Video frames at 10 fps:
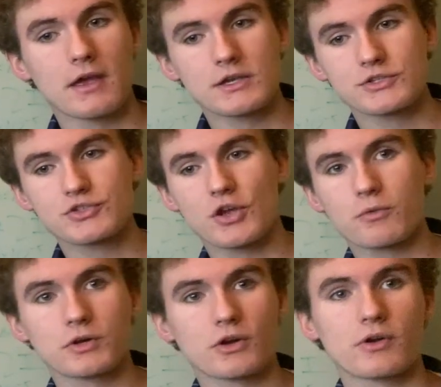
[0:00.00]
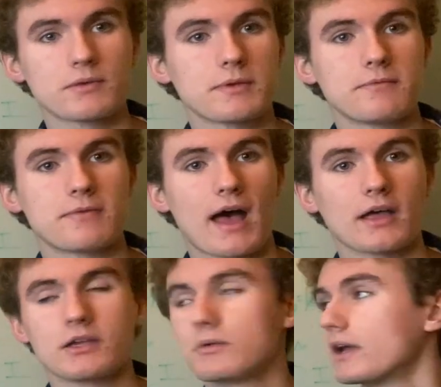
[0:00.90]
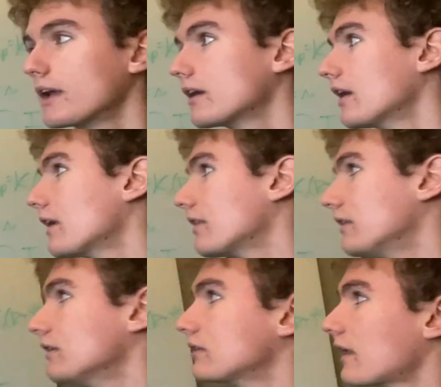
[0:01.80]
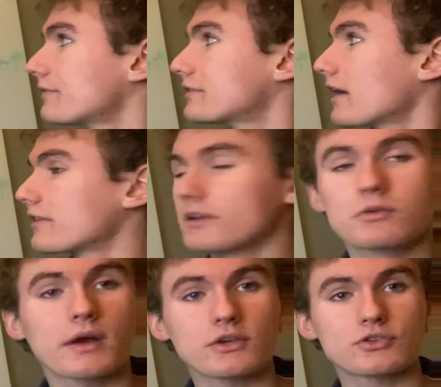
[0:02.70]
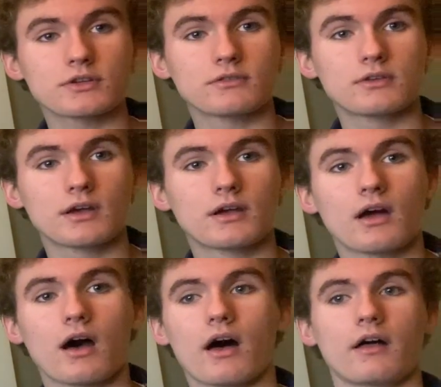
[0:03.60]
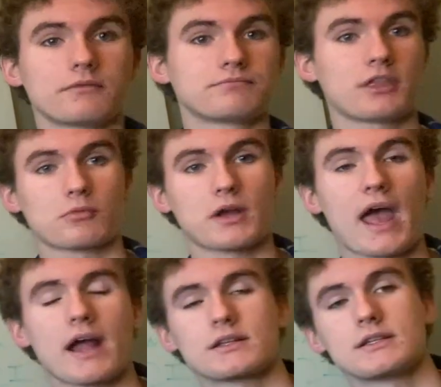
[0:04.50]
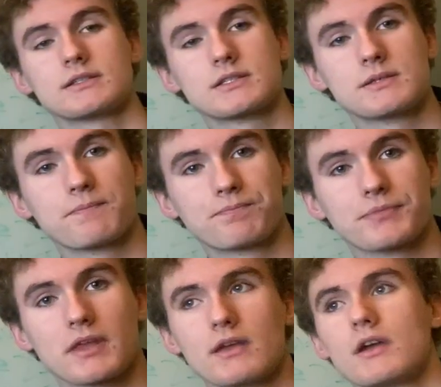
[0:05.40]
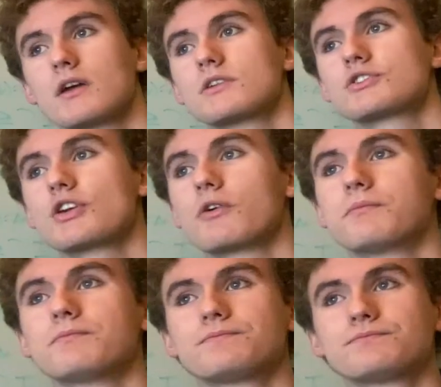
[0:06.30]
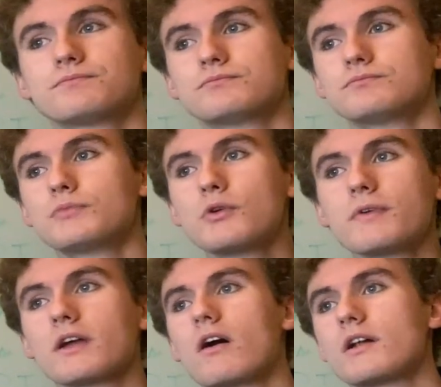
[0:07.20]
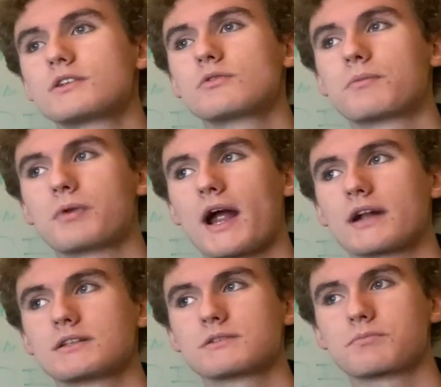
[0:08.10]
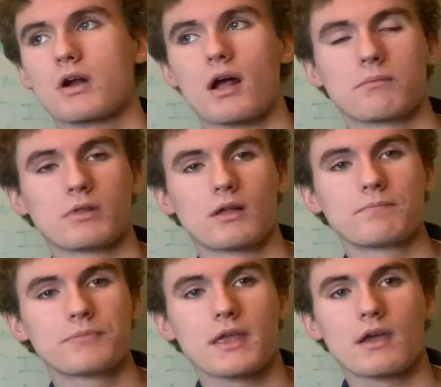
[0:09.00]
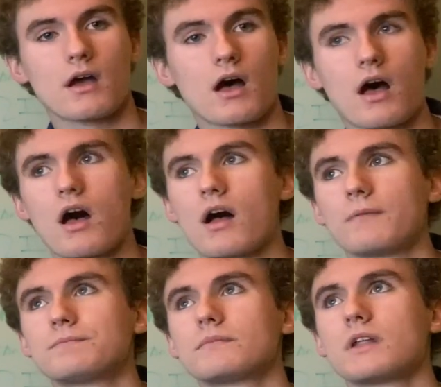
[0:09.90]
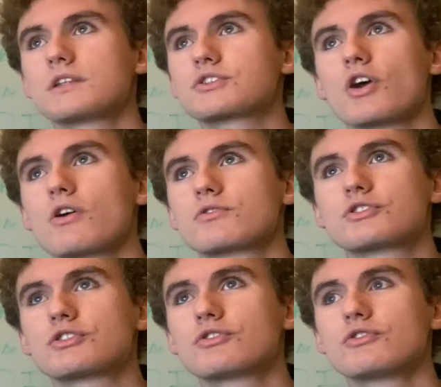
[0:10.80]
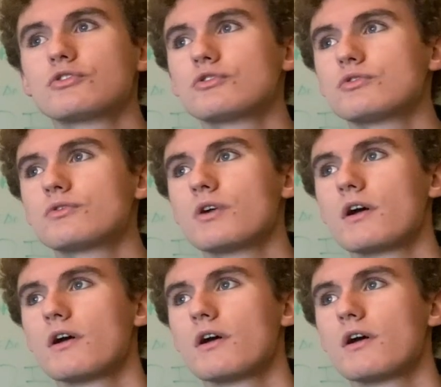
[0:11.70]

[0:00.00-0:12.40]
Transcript: So we're going to be valuing the left side of the equation, the reactants. So moving on to a practice problem, let's go to